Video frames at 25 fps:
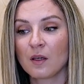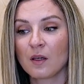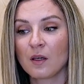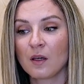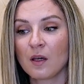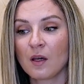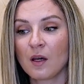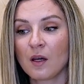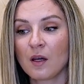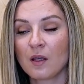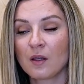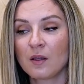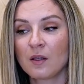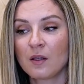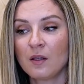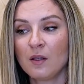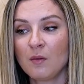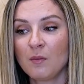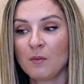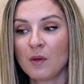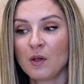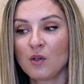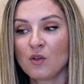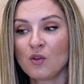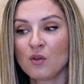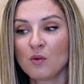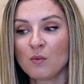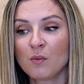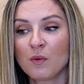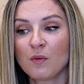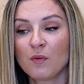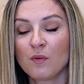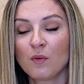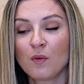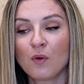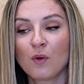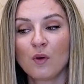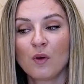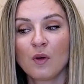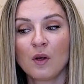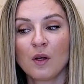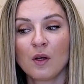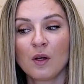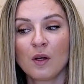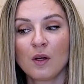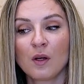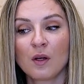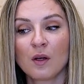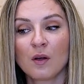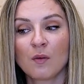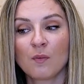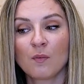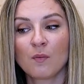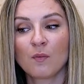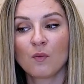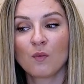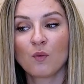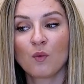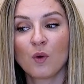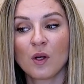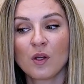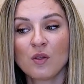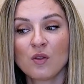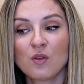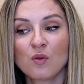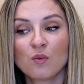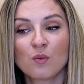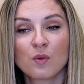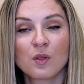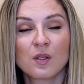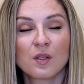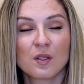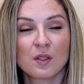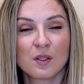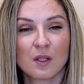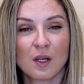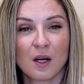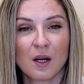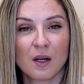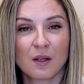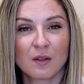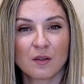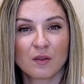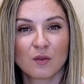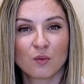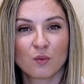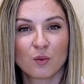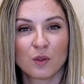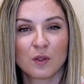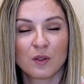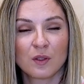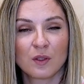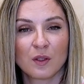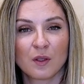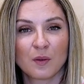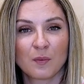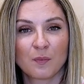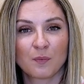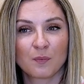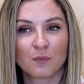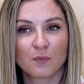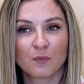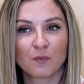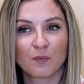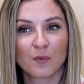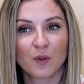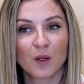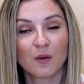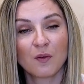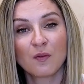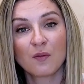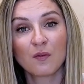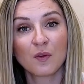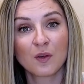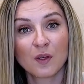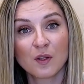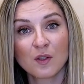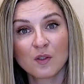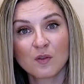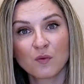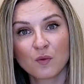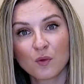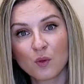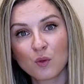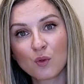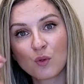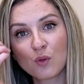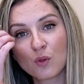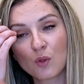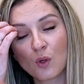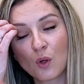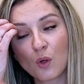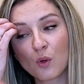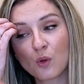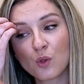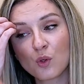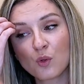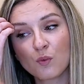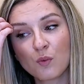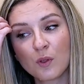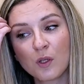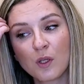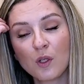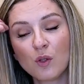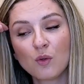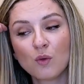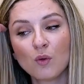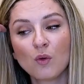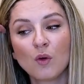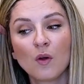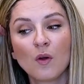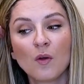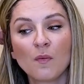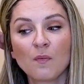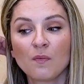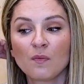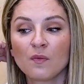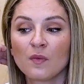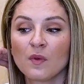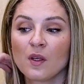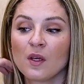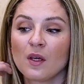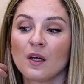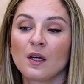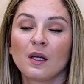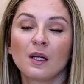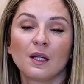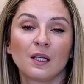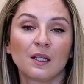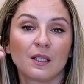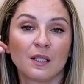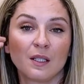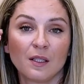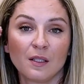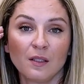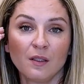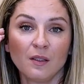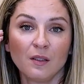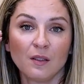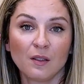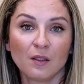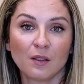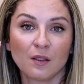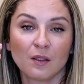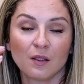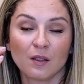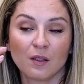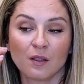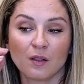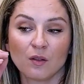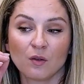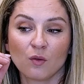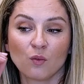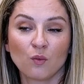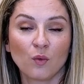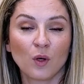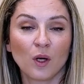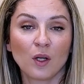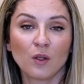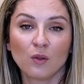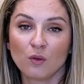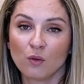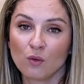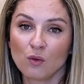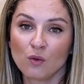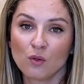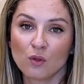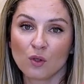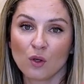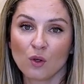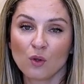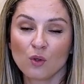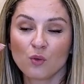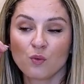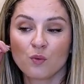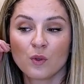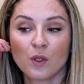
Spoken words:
I didn't mention before, once we start with the first few strokes, we need to clean 1-2 strokes.